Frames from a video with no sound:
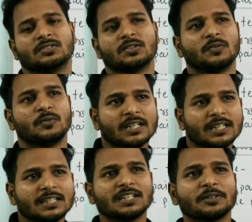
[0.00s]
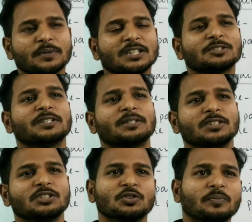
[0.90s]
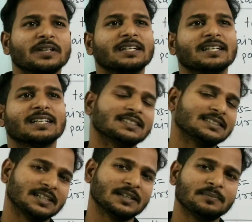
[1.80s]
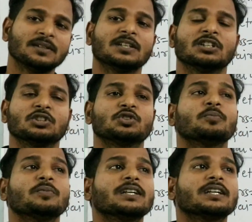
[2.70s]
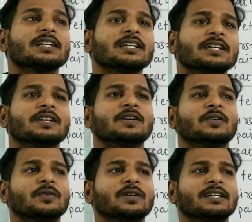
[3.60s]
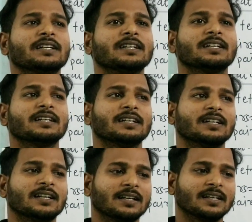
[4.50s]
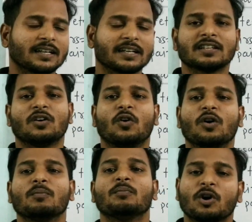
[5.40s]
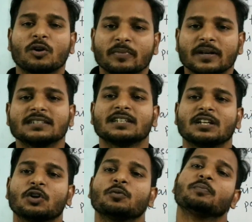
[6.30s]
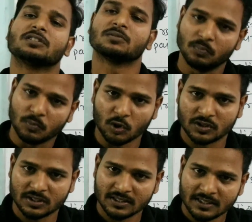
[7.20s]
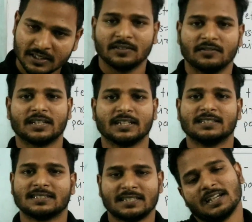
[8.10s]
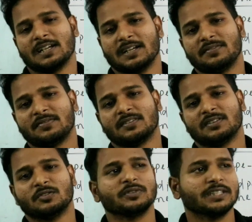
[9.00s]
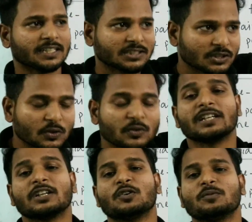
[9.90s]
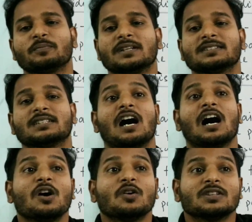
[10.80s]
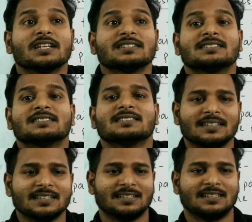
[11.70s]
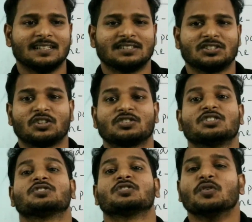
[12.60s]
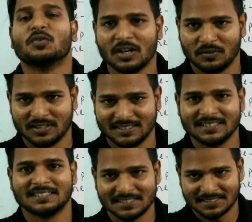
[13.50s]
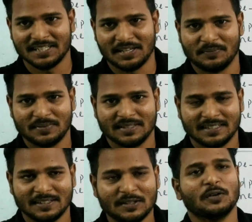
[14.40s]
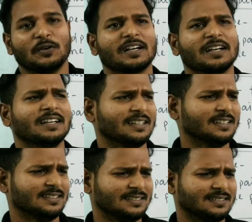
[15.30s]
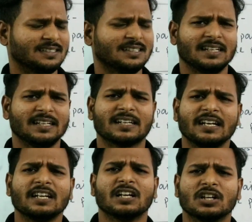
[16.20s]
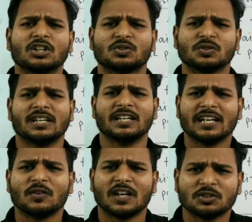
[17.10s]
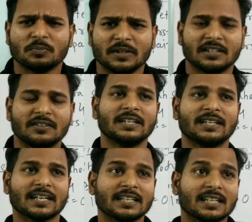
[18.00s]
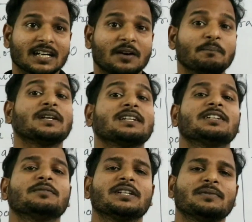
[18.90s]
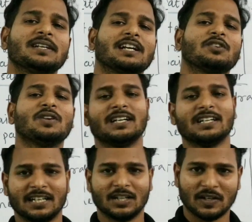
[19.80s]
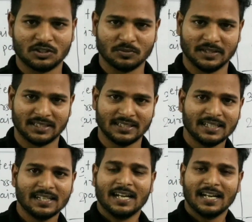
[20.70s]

So what is the difference between geometry and shape? Geometry, we taking the bond pairs and lone pairs both, but in shape we excluding lone pairs, how does structures look out? is self. Okay, it clearly understood the irregular geometry by taking the comparison between regular and irregular geometry.